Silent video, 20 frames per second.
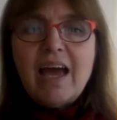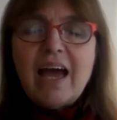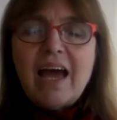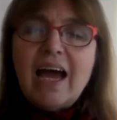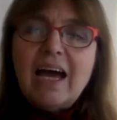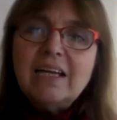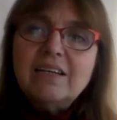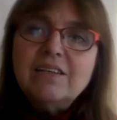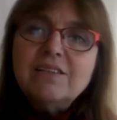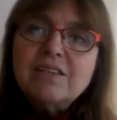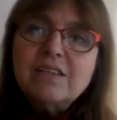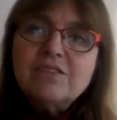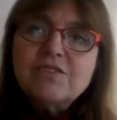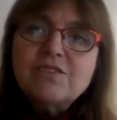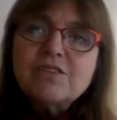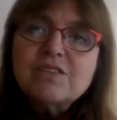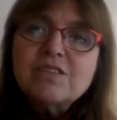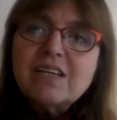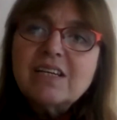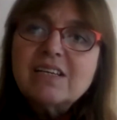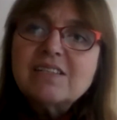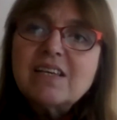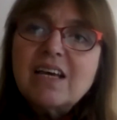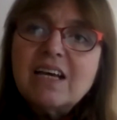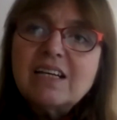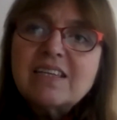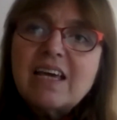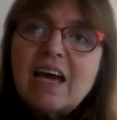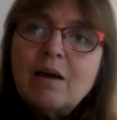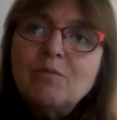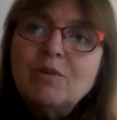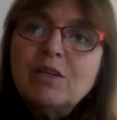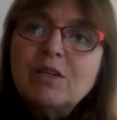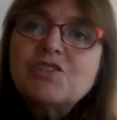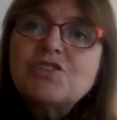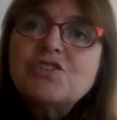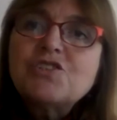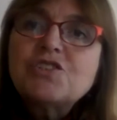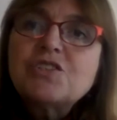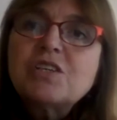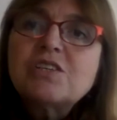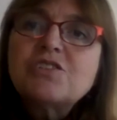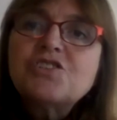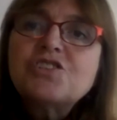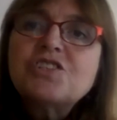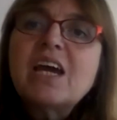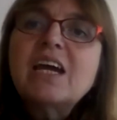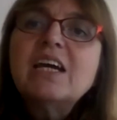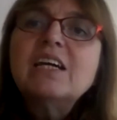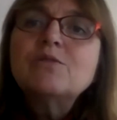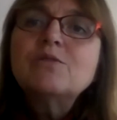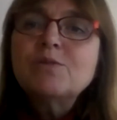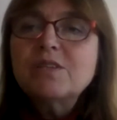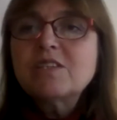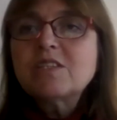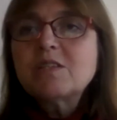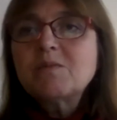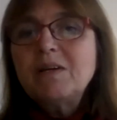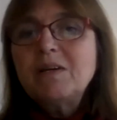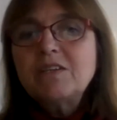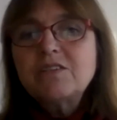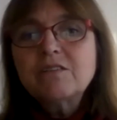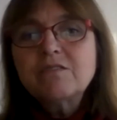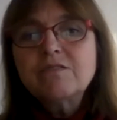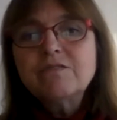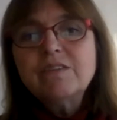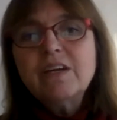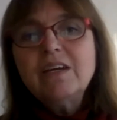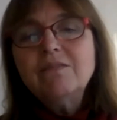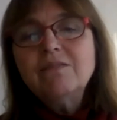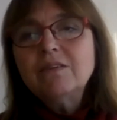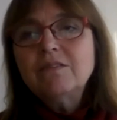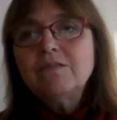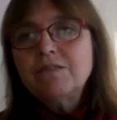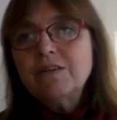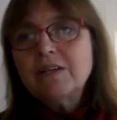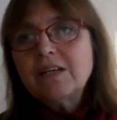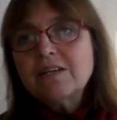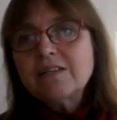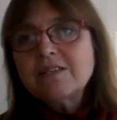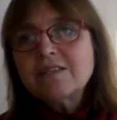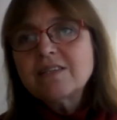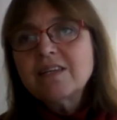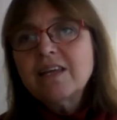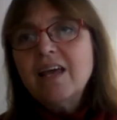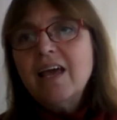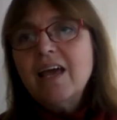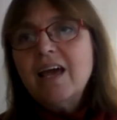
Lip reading: And just as Amrit shared with us about her favorite verse,